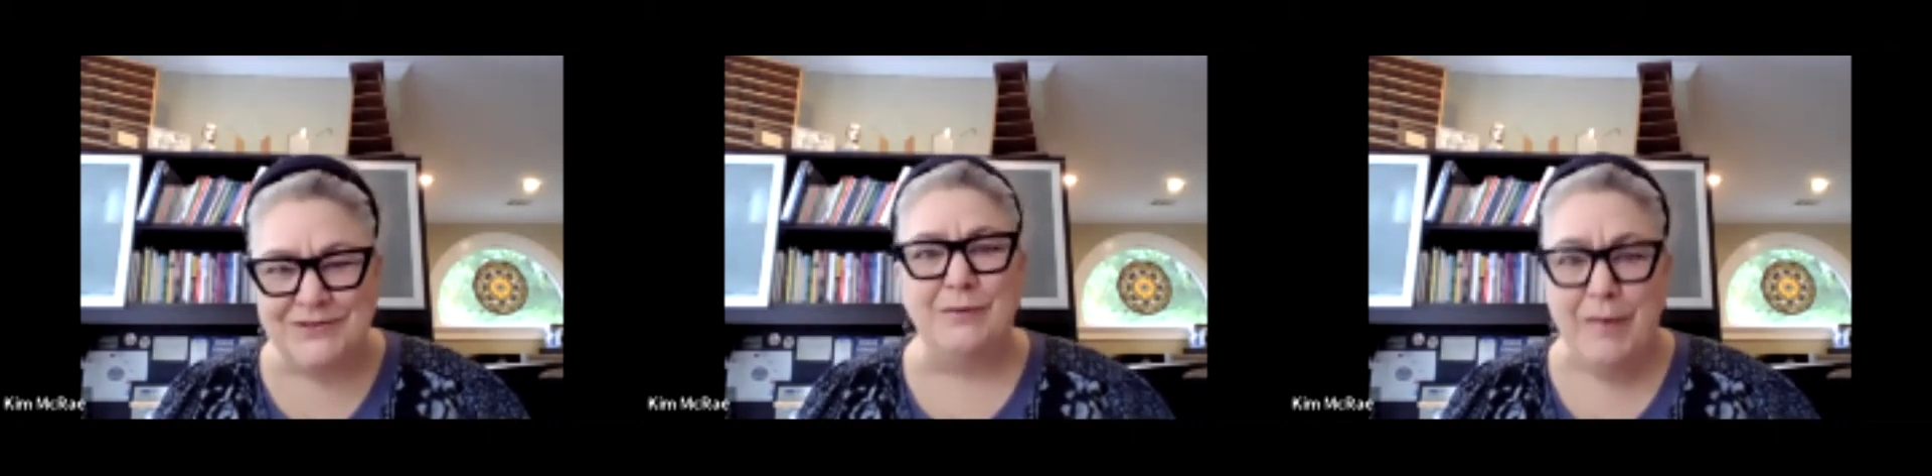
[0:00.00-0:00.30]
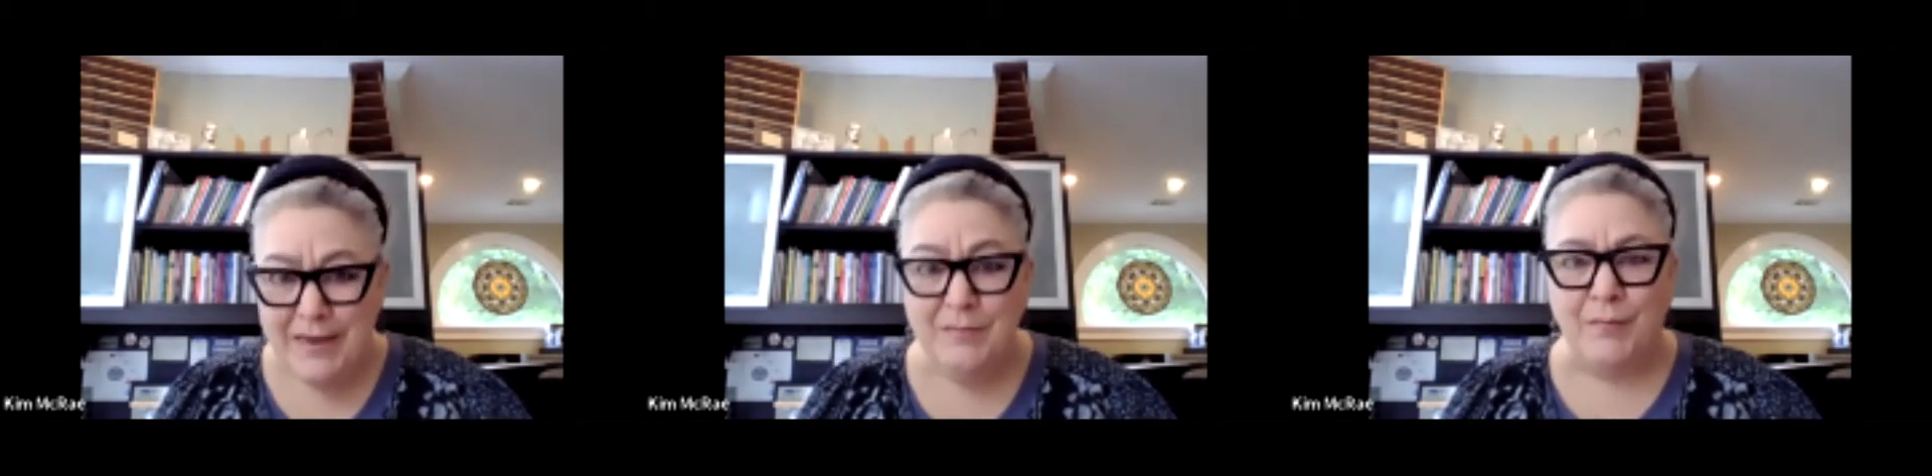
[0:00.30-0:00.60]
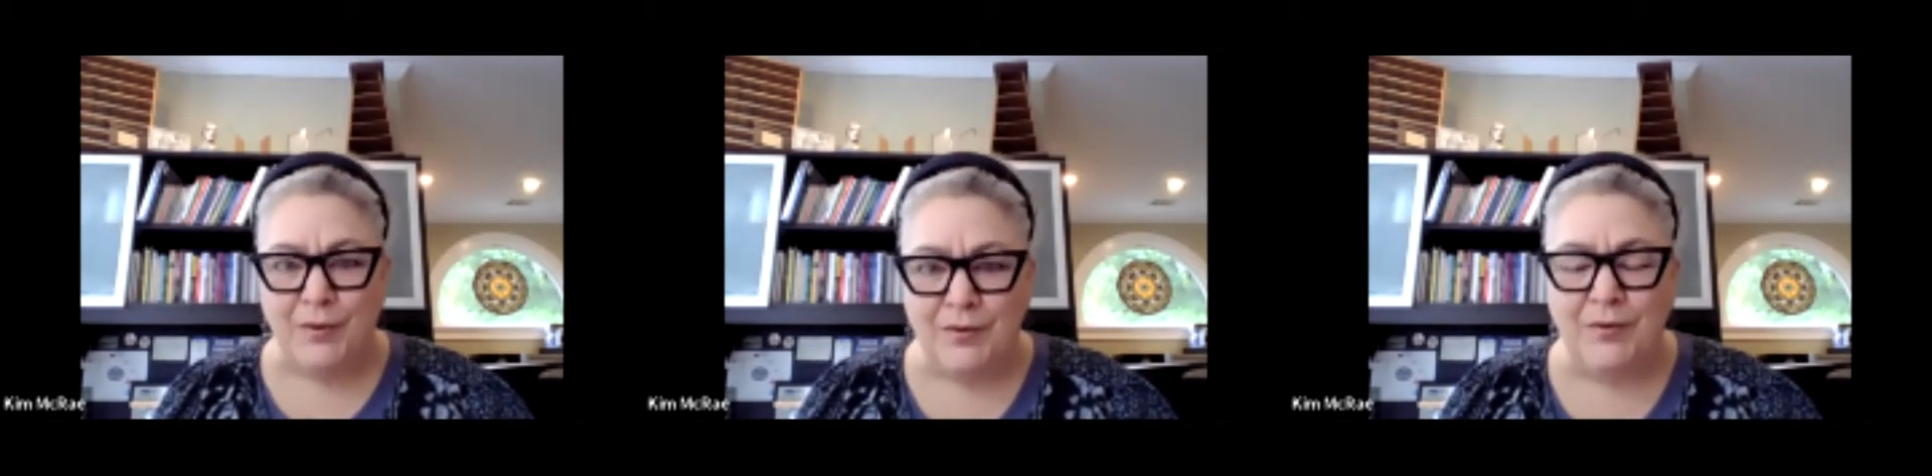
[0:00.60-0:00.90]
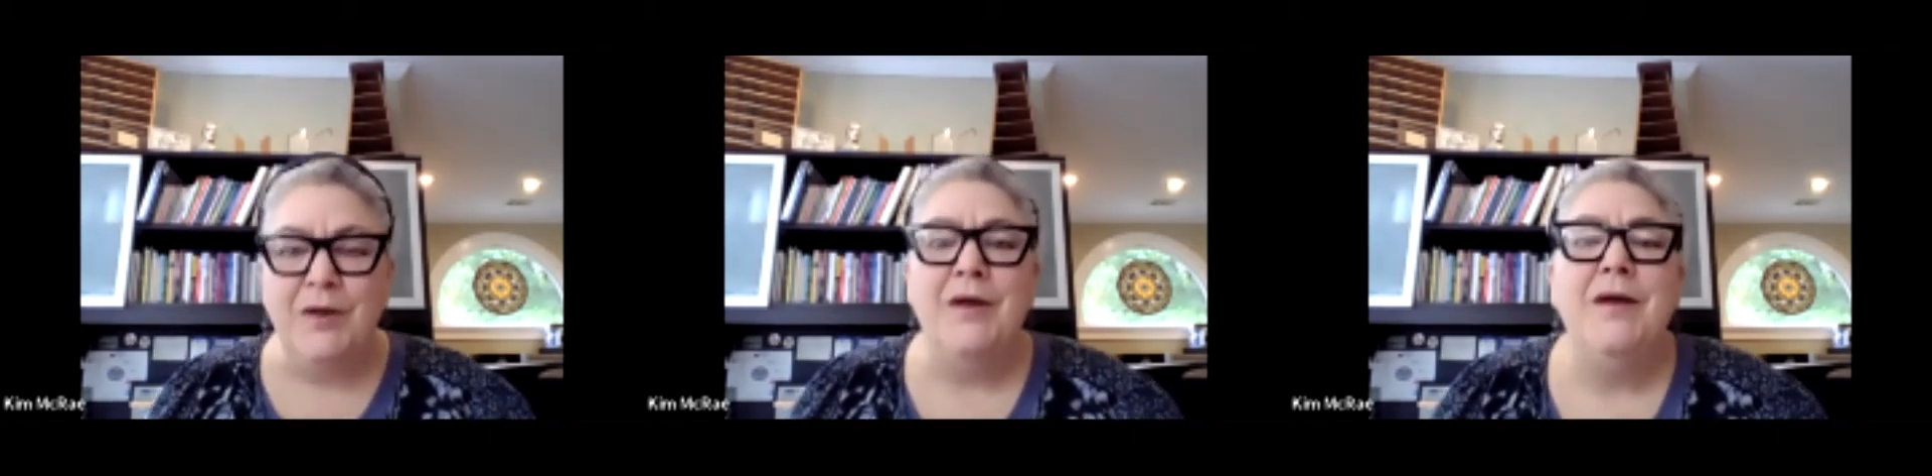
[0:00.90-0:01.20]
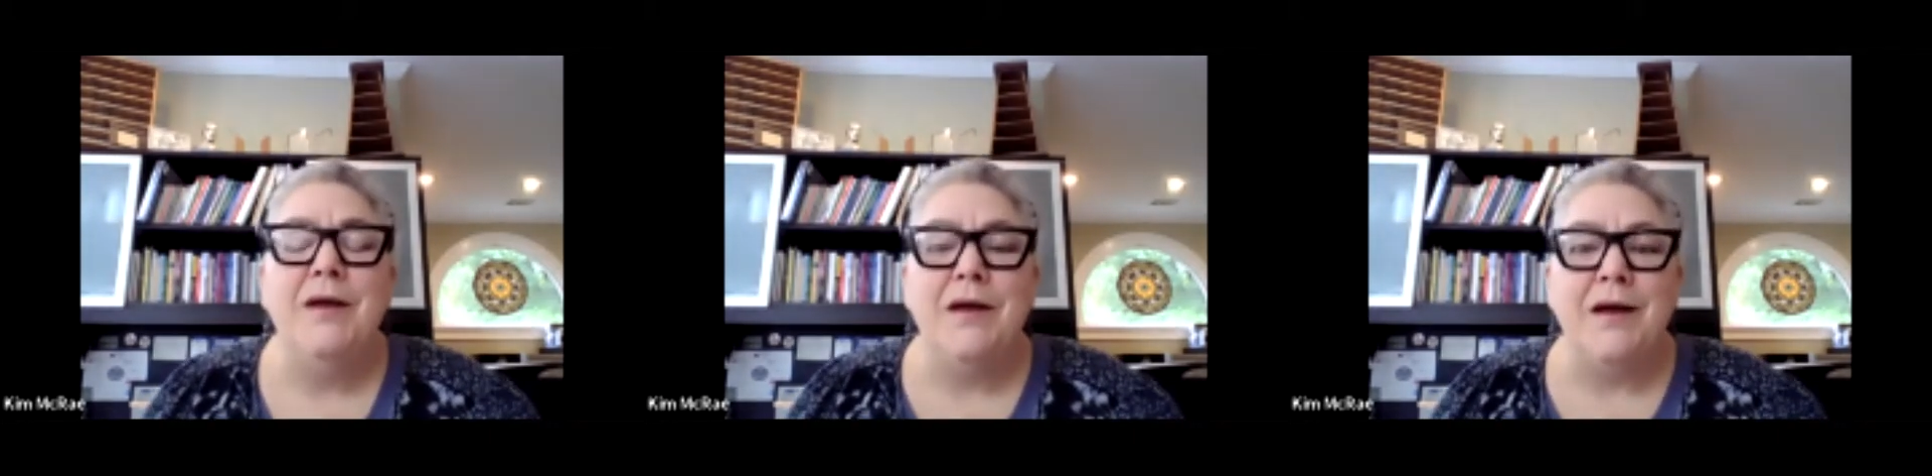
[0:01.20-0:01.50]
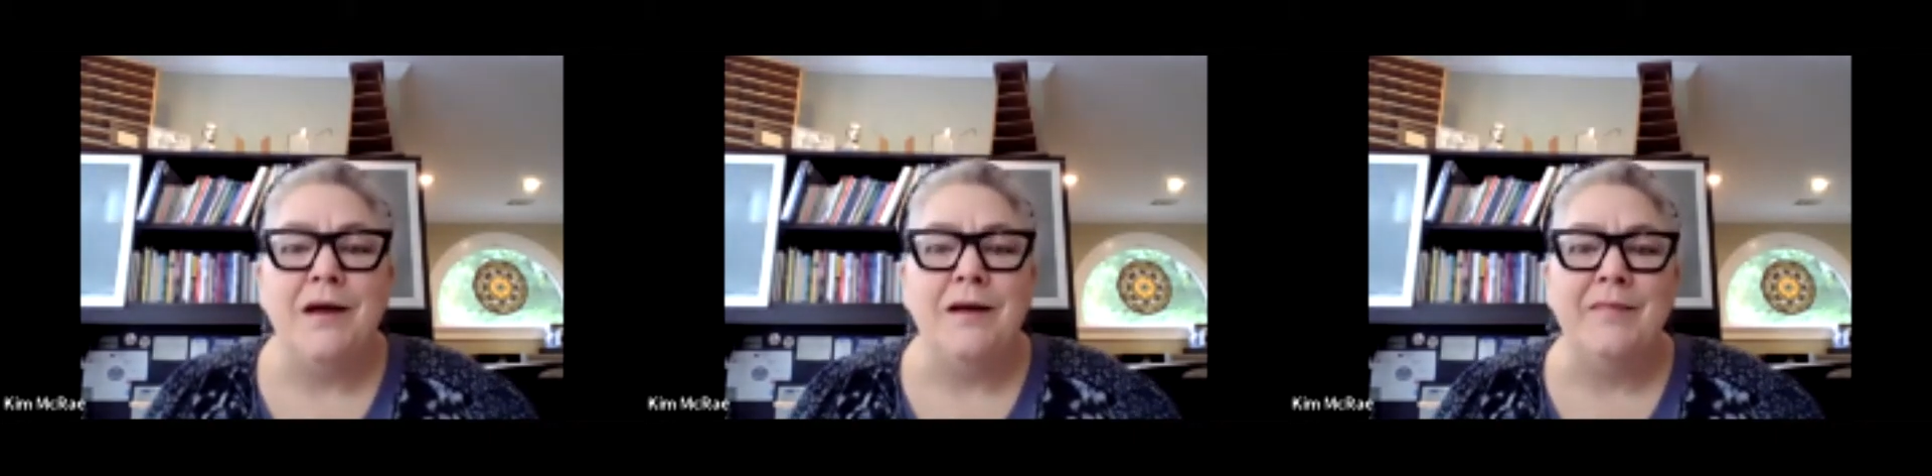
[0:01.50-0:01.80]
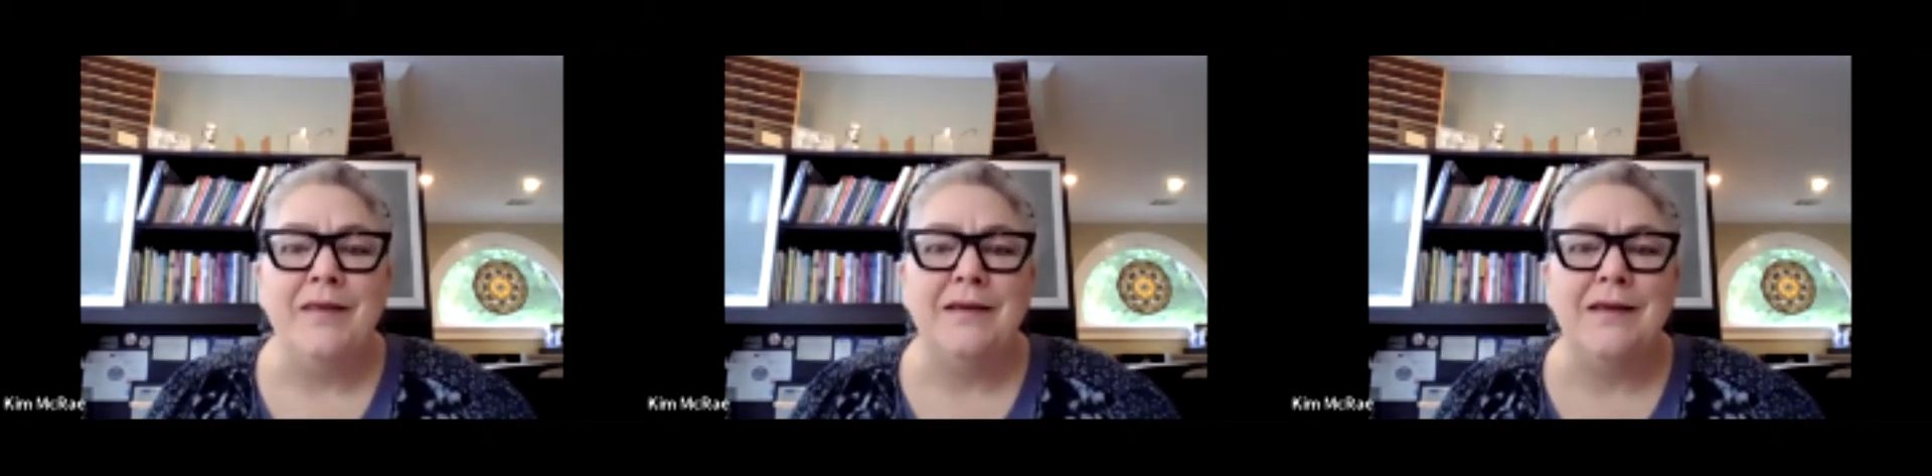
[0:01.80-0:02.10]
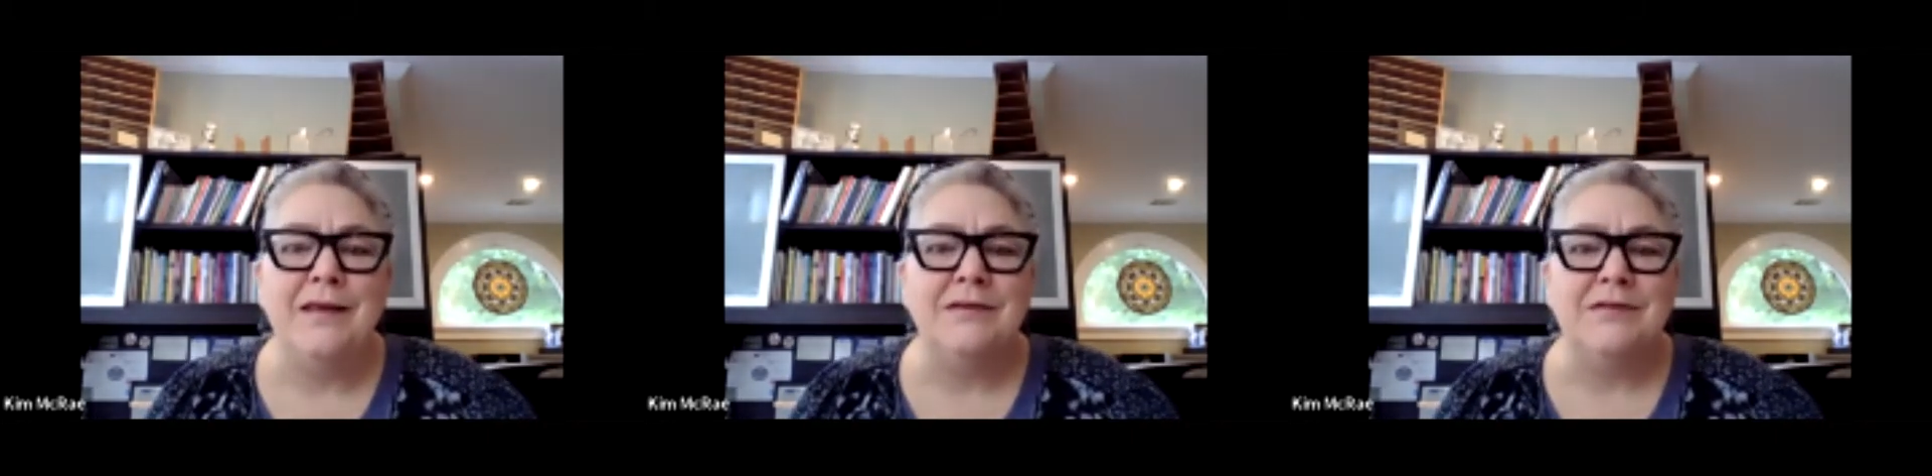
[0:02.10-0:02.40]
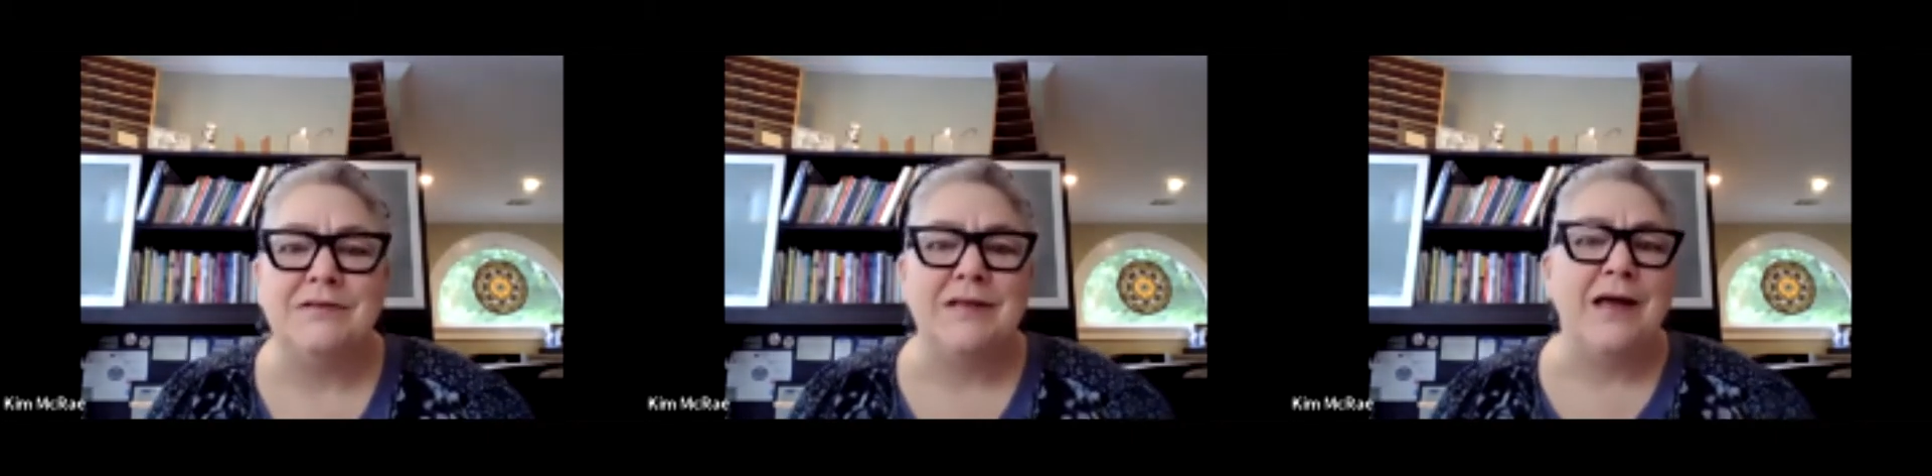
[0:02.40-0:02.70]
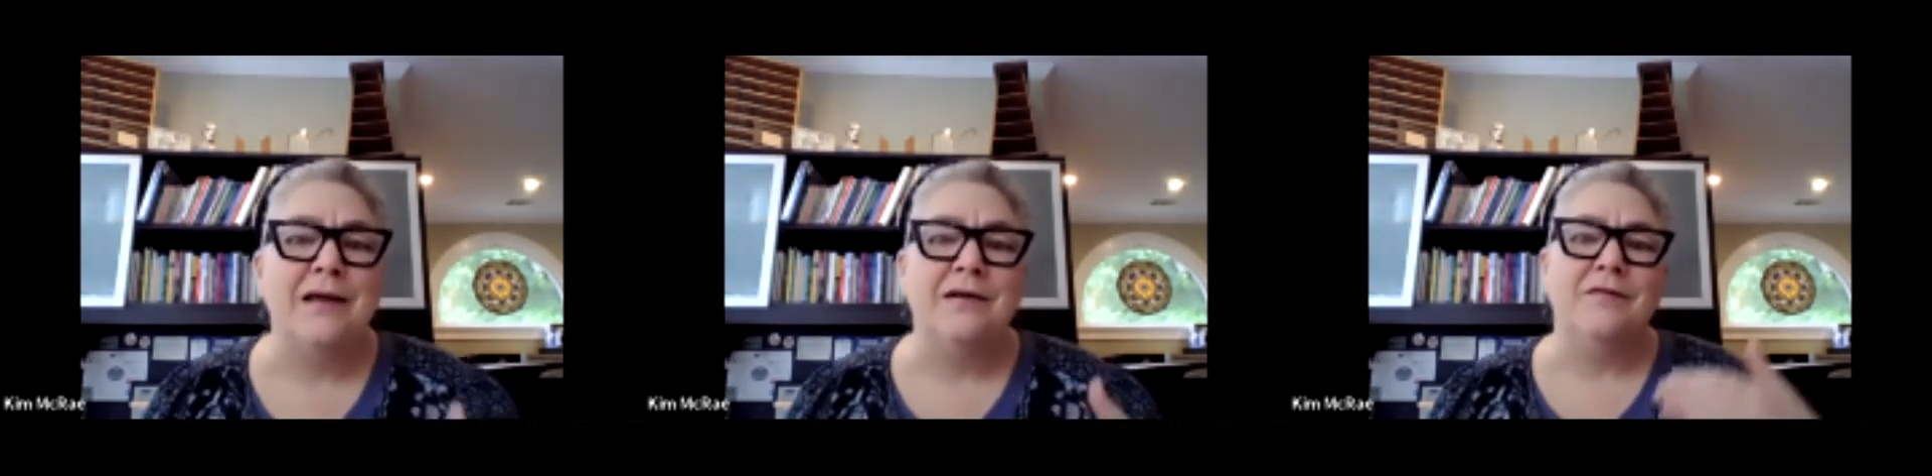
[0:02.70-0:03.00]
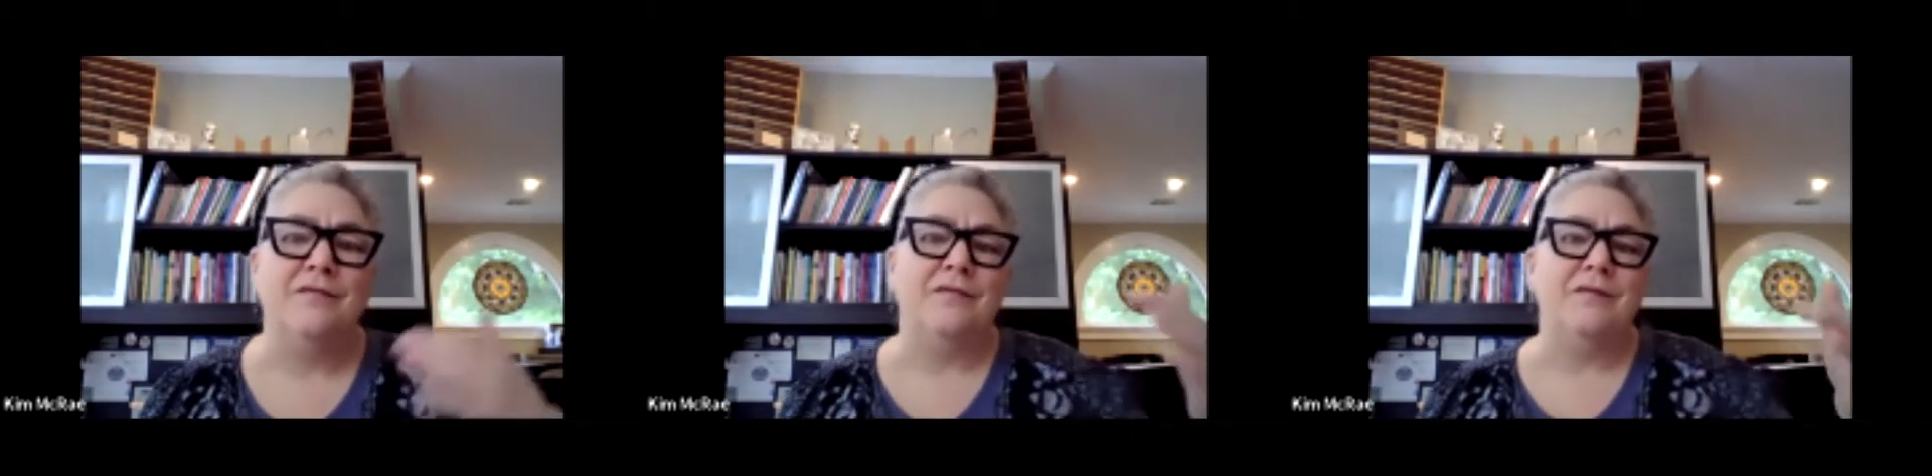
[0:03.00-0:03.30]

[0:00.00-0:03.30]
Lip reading: and the people, it just kind of